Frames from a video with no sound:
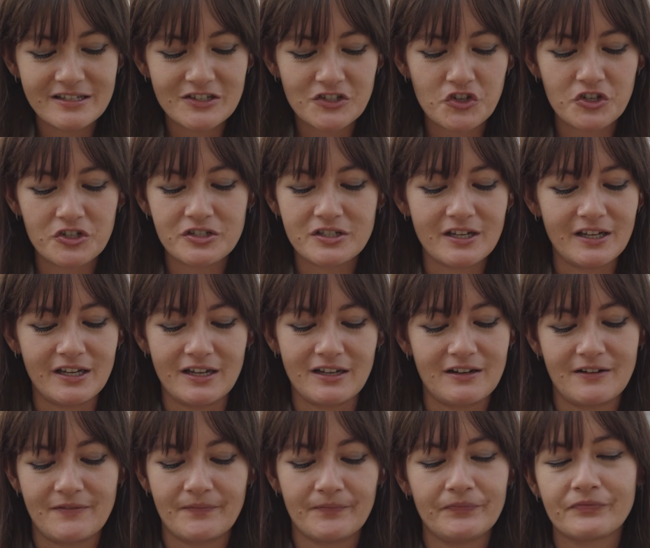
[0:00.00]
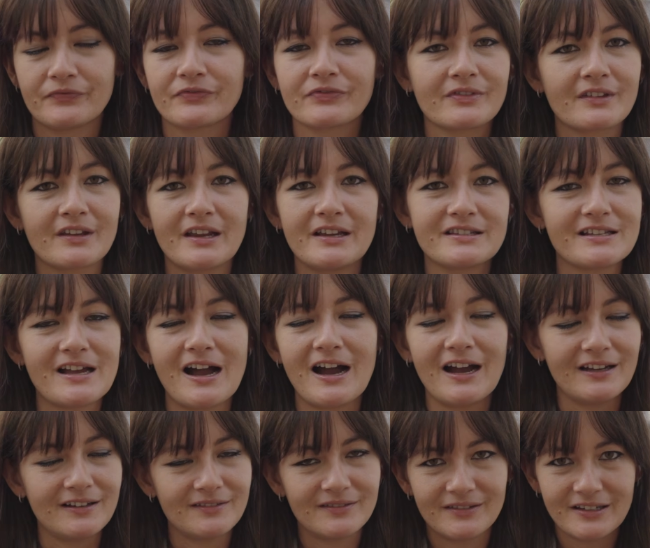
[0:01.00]
is just like it's
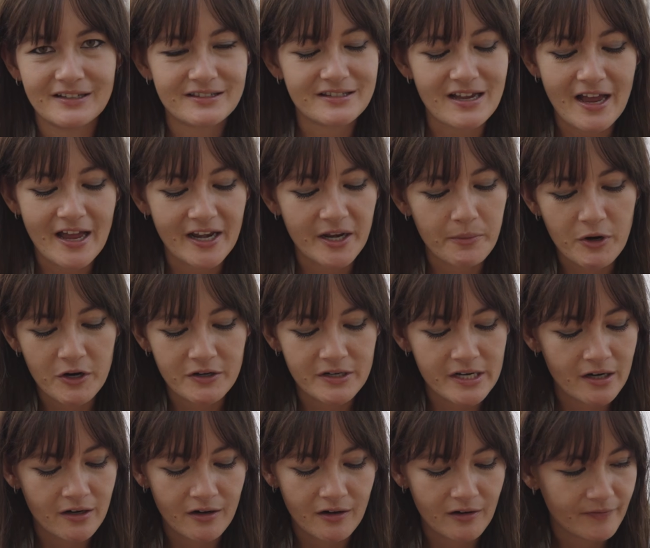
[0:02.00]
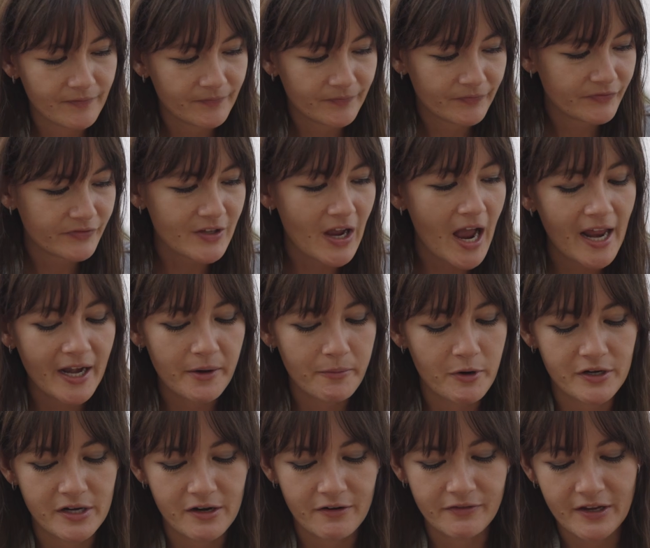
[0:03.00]
not anywhere near
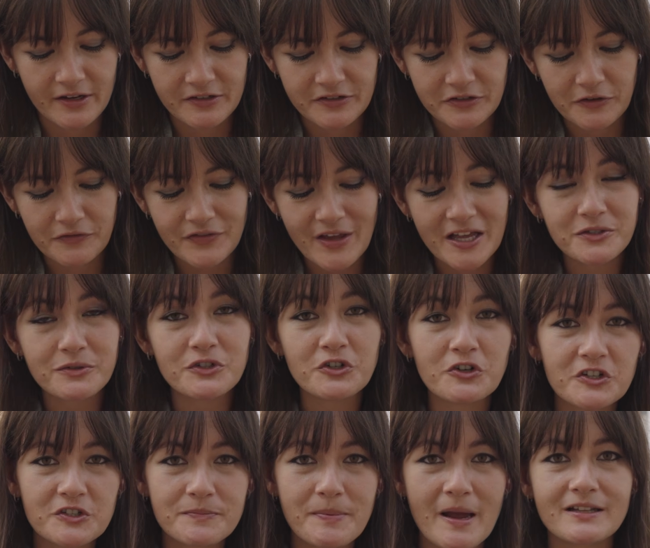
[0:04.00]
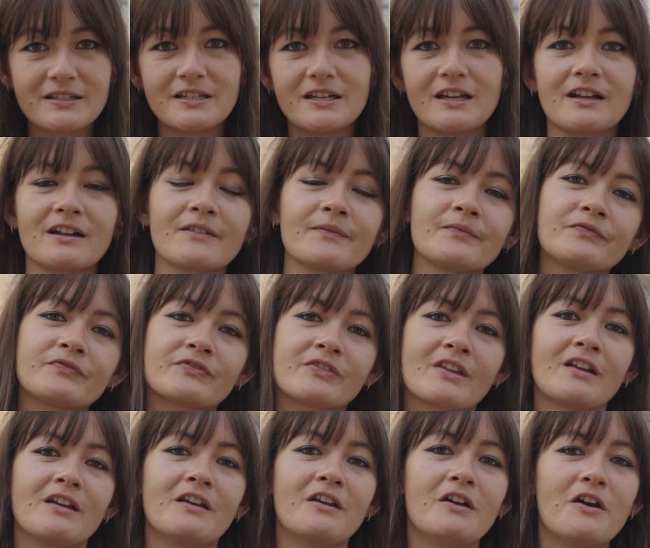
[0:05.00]
this. So if that's what you're expecting,
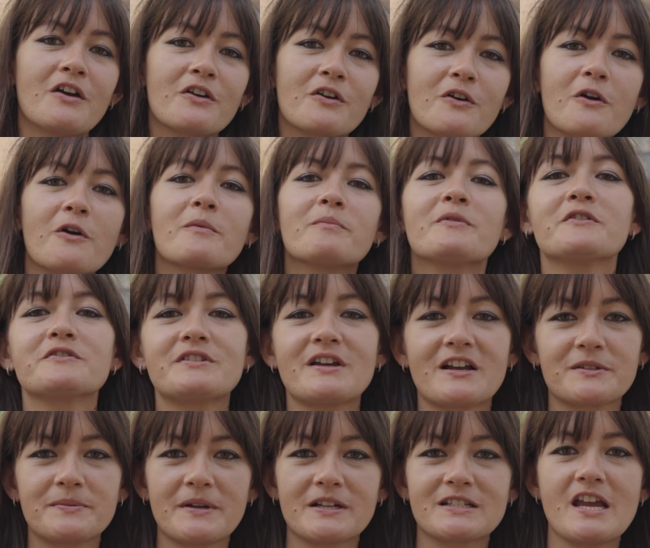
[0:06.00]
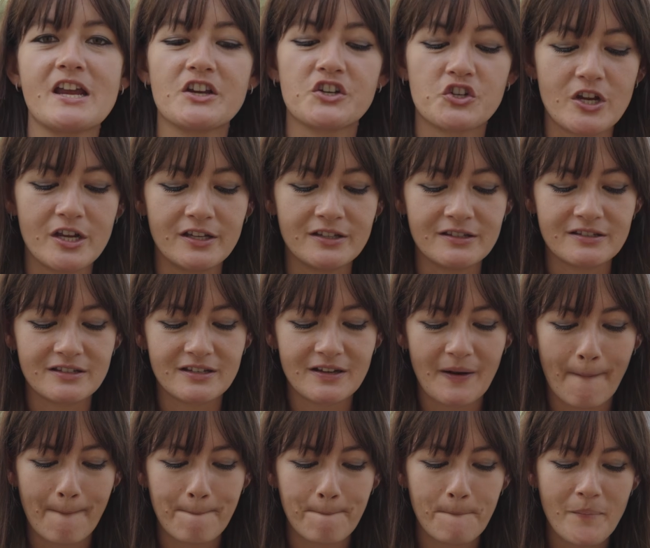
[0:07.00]
curb those expectations,
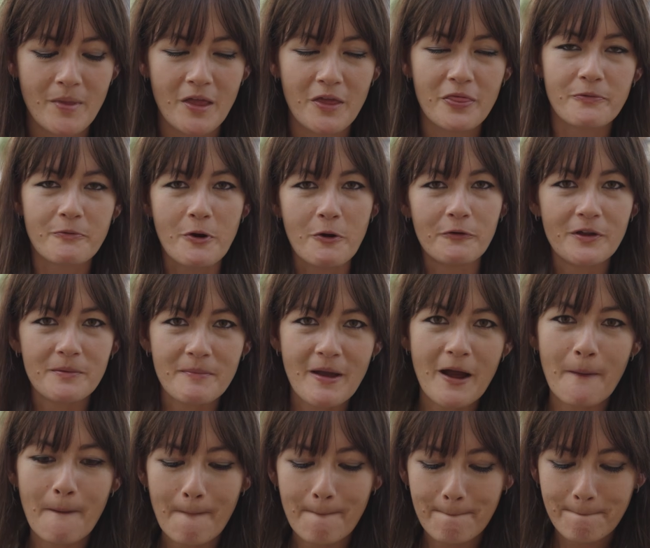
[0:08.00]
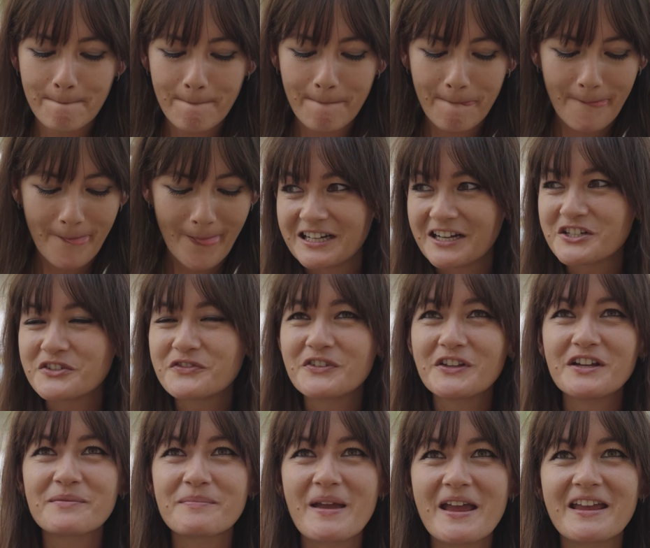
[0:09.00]
throw them out. I just feel
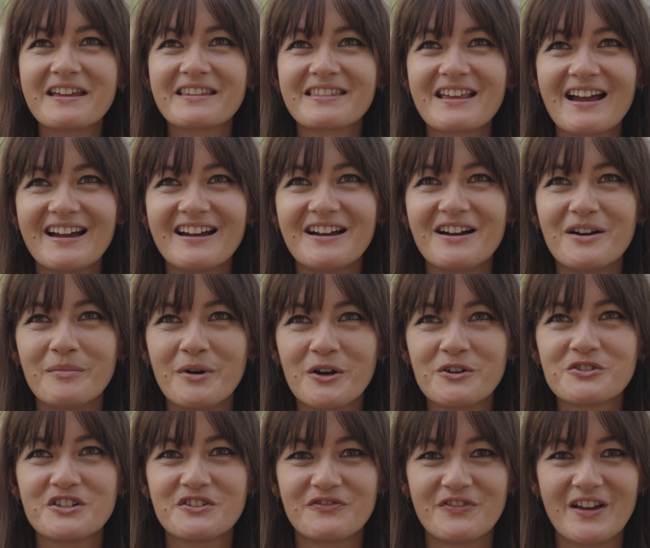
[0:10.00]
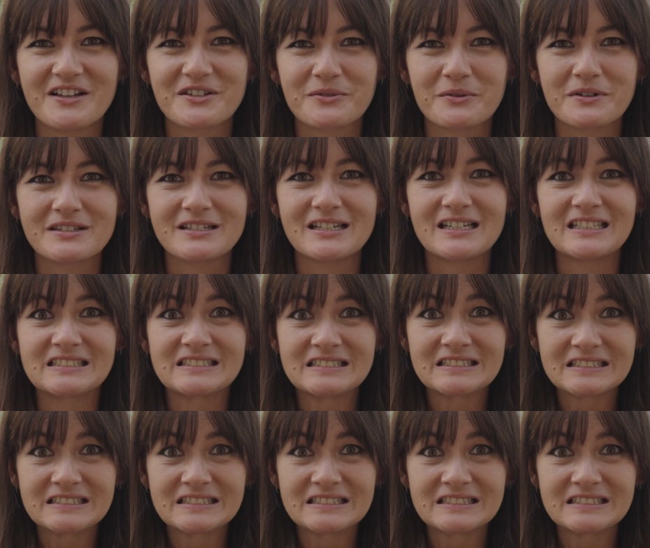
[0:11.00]
like making that emoji face where it's like,